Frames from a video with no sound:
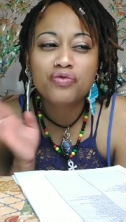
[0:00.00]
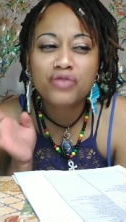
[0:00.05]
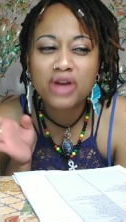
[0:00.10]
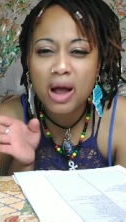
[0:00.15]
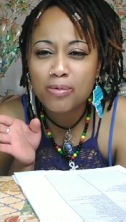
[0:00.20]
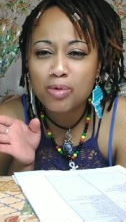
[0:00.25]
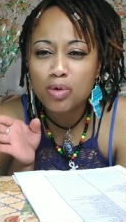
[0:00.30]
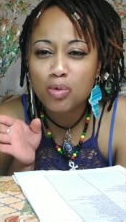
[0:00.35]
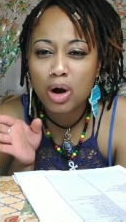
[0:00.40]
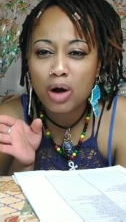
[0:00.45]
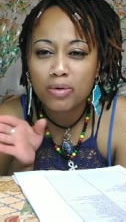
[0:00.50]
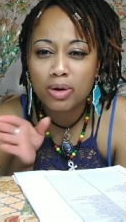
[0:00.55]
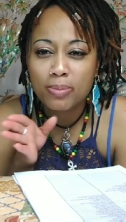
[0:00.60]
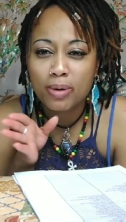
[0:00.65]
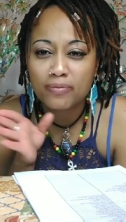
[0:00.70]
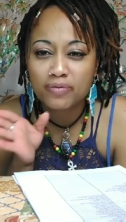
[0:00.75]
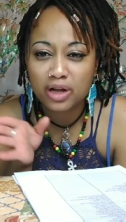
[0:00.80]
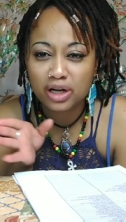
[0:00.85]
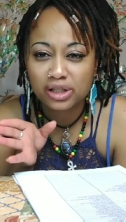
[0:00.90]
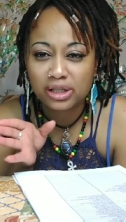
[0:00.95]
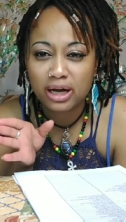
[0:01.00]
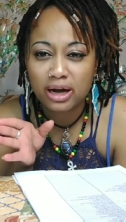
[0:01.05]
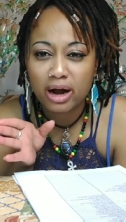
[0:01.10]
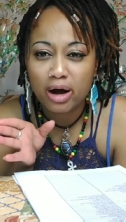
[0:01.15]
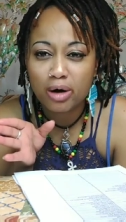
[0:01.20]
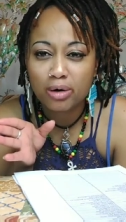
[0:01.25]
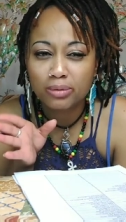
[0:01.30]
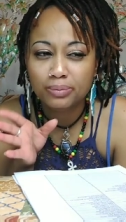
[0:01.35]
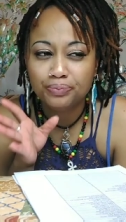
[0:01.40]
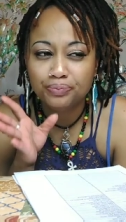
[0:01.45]
February birthday shout
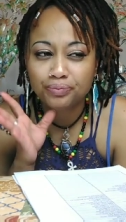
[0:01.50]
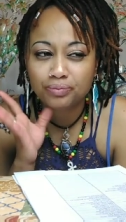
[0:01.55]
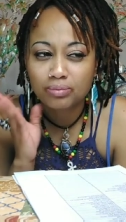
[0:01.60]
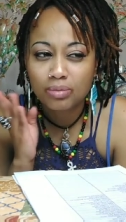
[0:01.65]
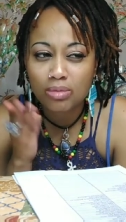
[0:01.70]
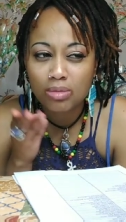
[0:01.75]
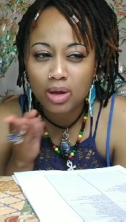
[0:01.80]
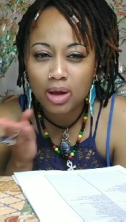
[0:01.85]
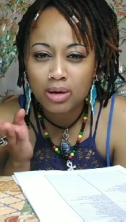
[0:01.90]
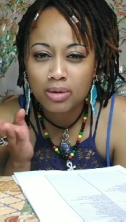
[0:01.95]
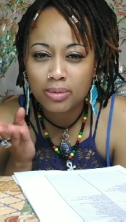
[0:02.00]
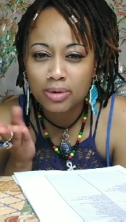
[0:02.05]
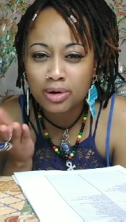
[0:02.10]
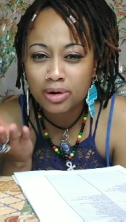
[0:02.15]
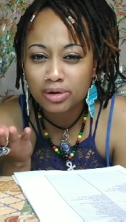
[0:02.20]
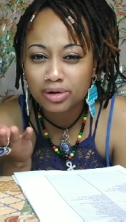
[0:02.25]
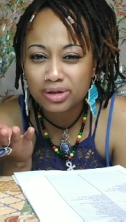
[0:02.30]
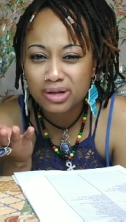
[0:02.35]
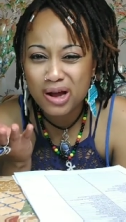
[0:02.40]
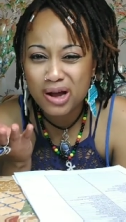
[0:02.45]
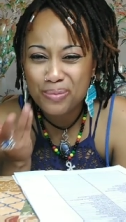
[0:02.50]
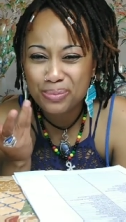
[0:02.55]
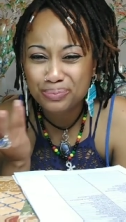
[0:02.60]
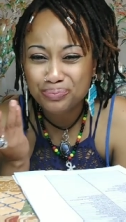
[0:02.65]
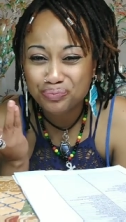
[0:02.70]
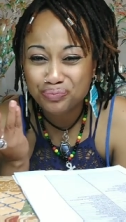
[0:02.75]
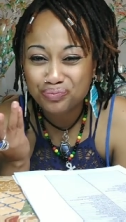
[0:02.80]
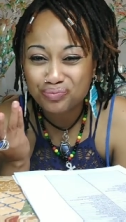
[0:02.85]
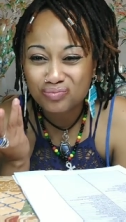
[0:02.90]
out. You understand?